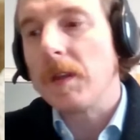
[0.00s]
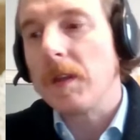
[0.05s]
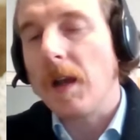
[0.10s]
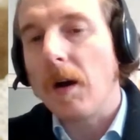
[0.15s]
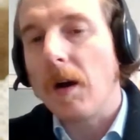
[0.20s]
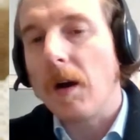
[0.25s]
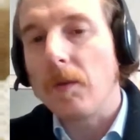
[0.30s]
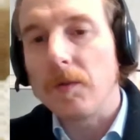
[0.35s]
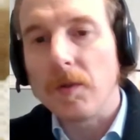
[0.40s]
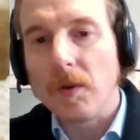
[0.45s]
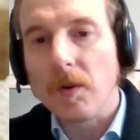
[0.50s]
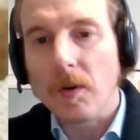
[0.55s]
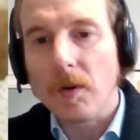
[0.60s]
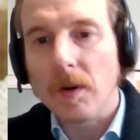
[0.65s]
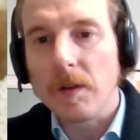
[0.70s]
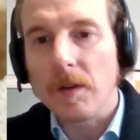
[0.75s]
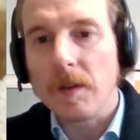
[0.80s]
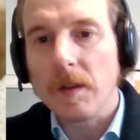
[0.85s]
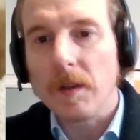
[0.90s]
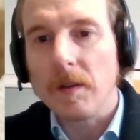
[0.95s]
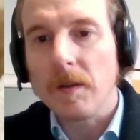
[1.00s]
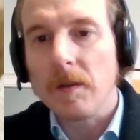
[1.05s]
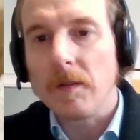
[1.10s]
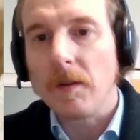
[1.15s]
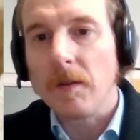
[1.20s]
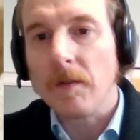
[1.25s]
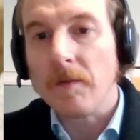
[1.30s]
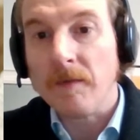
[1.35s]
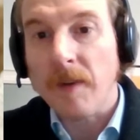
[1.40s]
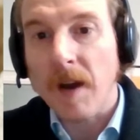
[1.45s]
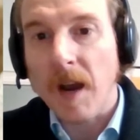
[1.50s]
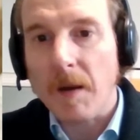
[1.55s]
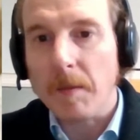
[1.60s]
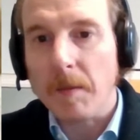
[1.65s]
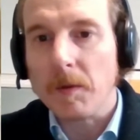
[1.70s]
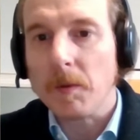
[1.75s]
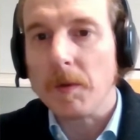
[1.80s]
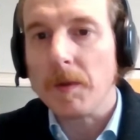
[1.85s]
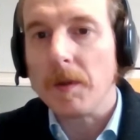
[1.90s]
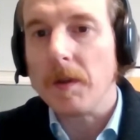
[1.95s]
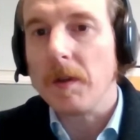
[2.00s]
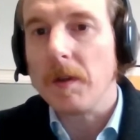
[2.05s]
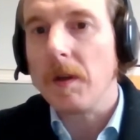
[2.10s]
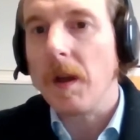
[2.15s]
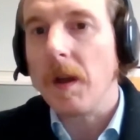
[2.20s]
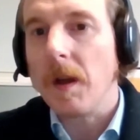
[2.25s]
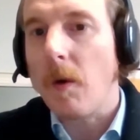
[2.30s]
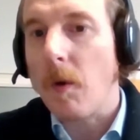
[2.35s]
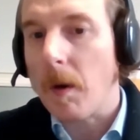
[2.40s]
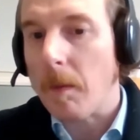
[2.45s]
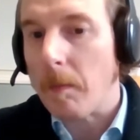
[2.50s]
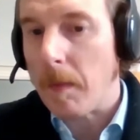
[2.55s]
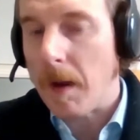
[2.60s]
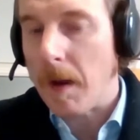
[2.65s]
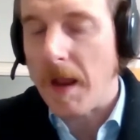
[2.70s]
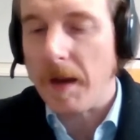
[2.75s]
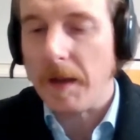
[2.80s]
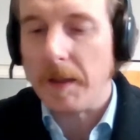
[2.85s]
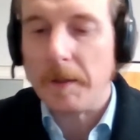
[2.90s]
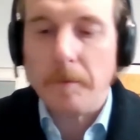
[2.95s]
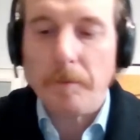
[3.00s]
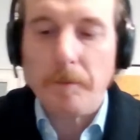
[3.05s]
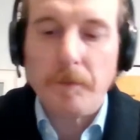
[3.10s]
the outdoor environment with our planet.